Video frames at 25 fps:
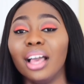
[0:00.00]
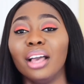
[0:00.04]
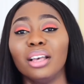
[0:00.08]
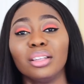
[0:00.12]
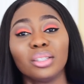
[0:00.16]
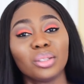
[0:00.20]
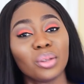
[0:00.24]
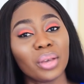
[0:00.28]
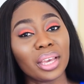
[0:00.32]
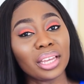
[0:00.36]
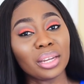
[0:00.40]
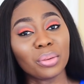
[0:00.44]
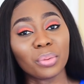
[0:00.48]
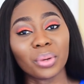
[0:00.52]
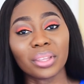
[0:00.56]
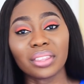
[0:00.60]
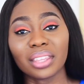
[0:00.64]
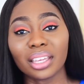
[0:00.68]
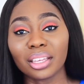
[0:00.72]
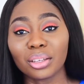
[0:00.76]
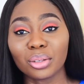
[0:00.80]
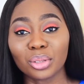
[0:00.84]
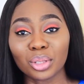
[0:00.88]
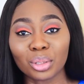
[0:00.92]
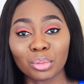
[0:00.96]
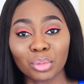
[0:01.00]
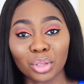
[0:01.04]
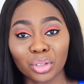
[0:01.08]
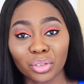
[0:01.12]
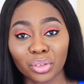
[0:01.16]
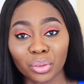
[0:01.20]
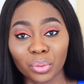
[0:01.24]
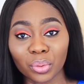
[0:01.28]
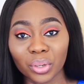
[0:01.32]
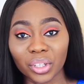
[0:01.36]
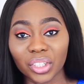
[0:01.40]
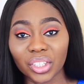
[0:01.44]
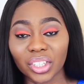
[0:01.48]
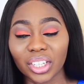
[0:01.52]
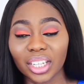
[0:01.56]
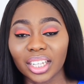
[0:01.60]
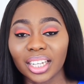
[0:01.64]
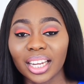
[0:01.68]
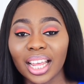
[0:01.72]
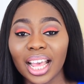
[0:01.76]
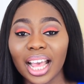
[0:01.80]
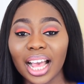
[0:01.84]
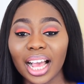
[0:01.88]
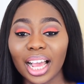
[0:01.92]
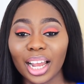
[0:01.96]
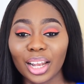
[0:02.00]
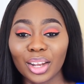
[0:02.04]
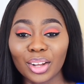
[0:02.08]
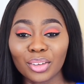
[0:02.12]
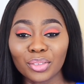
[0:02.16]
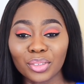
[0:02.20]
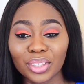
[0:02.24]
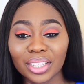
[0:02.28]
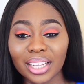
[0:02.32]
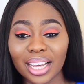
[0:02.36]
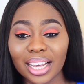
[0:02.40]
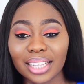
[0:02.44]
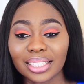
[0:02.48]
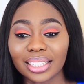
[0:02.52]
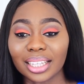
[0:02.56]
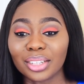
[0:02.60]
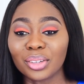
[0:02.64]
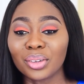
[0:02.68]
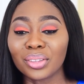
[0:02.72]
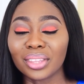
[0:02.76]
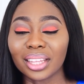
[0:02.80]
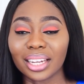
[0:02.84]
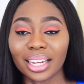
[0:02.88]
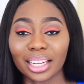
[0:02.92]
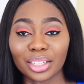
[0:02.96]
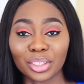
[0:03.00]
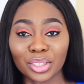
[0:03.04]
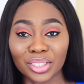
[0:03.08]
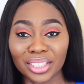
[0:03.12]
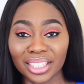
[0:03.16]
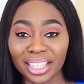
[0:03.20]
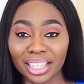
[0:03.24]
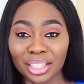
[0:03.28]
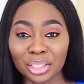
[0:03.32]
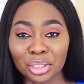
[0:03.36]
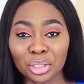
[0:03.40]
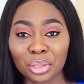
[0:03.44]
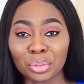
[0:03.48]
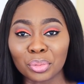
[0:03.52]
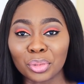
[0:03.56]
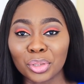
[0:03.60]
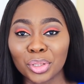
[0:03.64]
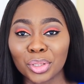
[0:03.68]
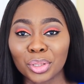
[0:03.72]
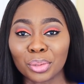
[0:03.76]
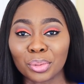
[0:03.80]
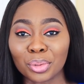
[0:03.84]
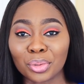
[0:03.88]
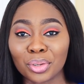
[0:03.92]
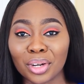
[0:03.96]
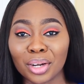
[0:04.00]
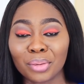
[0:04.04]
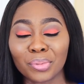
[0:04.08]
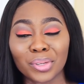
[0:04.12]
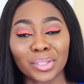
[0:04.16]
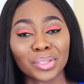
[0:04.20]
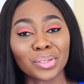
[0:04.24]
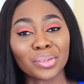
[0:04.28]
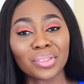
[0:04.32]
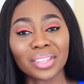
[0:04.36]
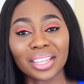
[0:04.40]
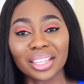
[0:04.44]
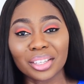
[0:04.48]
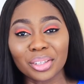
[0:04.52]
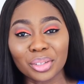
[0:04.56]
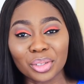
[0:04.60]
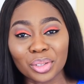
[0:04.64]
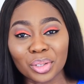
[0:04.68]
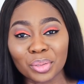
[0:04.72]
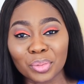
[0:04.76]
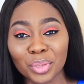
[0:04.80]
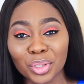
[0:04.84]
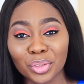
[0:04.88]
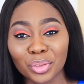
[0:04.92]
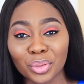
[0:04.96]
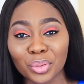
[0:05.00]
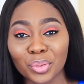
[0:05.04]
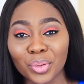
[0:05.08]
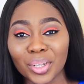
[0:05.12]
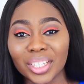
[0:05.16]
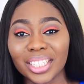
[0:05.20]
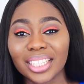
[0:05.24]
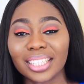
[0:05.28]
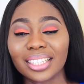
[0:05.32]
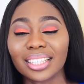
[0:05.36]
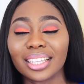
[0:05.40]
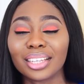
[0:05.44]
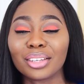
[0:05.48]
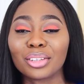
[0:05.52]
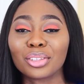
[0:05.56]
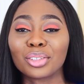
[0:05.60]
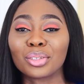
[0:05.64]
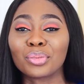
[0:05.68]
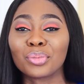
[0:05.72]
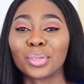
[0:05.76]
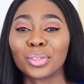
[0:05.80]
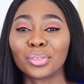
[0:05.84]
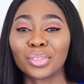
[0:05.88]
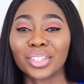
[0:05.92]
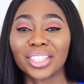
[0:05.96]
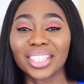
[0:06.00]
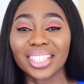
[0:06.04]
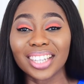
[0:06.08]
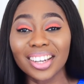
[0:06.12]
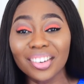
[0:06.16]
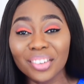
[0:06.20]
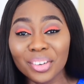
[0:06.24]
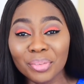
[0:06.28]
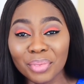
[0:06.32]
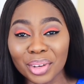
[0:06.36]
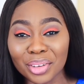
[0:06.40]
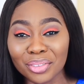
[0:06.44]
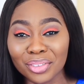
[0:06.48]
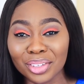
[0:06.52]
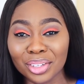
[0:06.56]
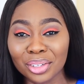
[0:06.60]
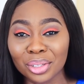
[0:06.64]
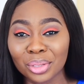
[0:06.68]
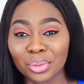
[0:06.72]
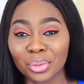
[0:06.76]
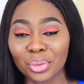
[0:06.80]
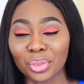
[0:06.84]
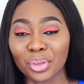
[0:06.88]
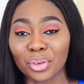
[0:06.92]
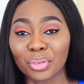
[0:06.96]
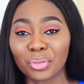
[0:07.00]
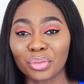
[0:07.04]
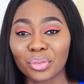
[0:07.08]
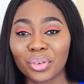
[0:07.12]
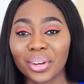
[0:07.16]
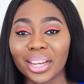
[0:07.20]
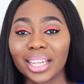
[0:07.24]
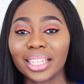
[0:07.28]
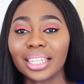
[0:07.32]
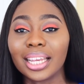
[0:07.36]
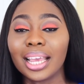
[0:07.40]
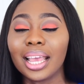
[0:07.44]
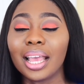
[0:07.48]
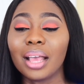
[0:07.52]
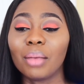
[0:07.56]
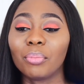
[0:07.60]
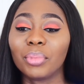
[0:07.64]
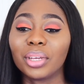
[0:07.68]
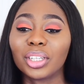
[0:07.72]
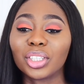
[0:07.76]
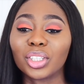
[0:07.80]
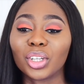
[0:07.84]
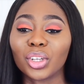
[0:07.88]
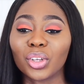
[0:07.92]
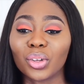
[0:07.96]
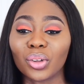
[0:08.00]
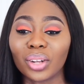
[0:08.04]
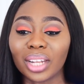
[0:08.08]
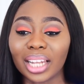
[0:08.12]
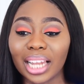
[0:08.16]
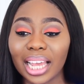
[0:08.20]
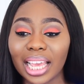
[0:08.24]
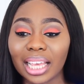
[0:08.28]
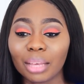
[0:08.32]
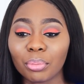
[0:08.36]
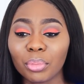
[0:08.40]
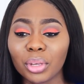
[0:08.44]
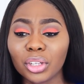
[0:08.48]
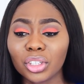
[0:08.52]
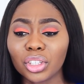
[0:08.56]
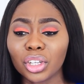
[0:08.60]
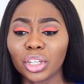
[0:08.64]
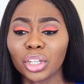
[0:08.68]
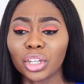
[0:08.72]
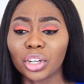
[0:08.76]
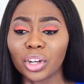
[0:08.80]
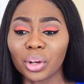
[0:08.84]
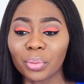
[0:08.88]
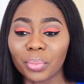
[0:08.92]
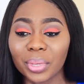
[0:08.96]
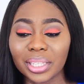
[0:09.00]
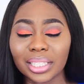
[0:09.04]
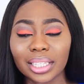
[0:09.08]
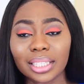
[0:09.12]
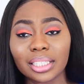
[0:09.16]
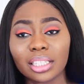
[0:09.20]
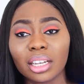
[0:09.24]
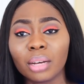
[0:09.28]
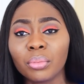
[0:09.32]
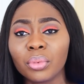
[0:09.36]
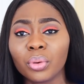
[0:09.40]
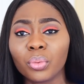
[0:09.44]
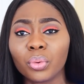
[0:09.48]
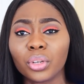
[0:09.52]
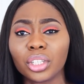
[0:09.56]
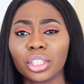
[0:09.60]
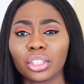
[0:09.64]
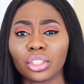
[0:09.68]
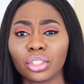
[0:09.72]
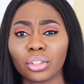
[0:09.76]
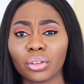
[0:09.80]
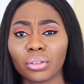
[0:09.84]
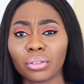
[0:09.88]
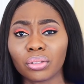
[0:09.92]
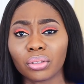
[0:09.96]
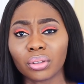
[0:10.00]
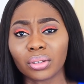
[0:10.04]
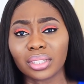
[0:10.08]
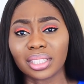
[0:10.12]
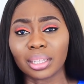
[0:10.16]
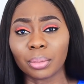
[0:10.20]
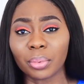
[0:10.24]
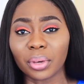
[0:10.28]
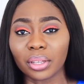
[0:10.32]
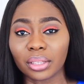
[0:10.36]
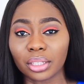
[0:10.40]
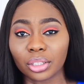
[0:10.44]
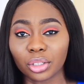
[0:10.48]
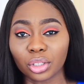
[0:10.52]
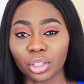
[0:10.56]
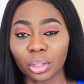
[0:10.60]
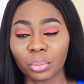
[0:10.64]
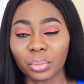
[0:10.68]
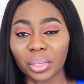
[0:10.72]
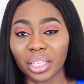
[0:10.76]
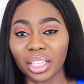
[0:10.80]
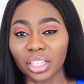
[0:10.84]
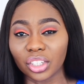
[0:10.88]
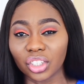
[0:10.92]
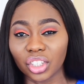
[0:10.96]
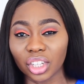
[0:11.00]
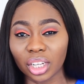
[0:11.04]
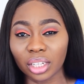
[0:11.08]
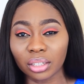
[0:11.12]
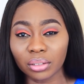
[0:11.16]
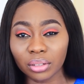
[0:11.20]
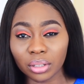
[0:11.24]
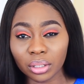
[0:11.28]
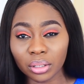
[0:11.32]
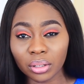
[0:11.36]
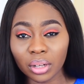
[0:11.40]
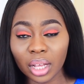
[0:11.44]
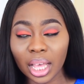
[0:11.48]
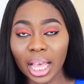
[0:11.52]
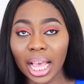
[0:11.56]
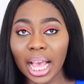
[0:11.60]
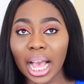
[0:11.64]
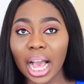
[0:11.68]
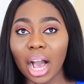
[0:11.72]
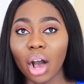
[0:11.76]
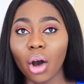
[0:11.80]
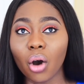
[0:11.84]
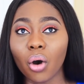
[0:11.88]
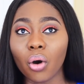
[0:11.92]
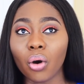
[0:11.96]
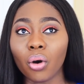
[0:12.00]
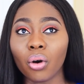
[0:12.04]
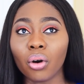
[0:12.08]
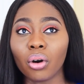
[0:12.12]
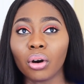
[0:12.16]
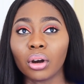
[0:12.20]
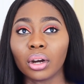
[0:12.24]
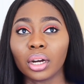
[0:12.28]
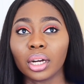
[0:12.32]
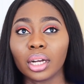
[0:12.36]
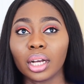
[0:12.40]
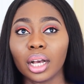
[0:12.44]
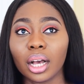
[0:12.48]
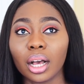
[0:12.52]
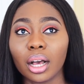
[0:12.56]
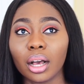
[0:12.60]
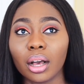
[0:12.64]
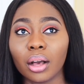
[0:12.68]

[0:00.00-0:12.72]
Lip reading: So anyway, thank you so much for watching. I love you guys. I know that I just gained some new subscribers, so thank you so much for watching. Thank you so much for sharing my videos with your friend. Make sure you like, make sure you comment, and tell me what is your thoughts about this topic in general, or